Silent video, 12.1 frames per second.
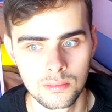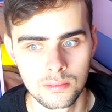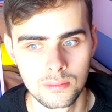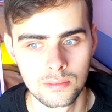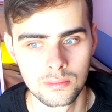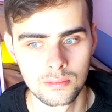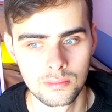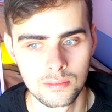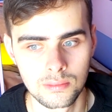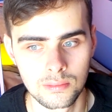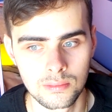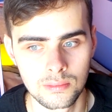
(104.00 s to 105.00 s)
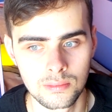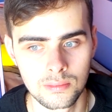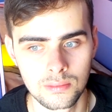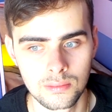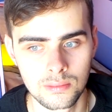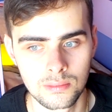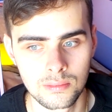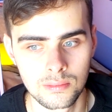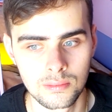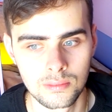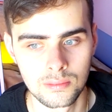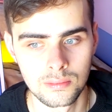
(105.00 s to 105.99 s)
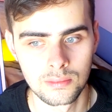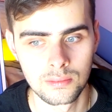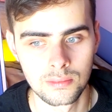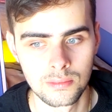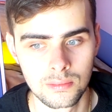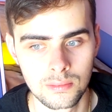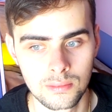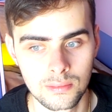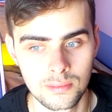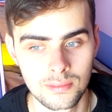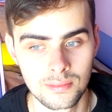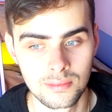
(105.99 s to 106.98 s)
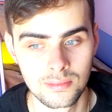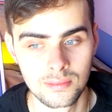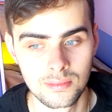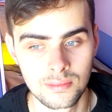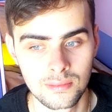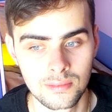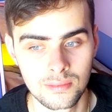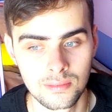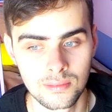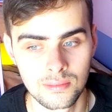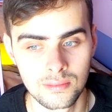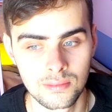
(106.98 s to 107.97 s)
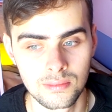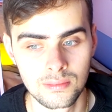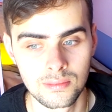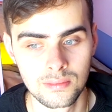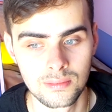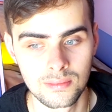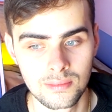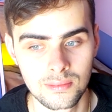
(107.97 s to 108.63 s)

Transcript: (no one is talking)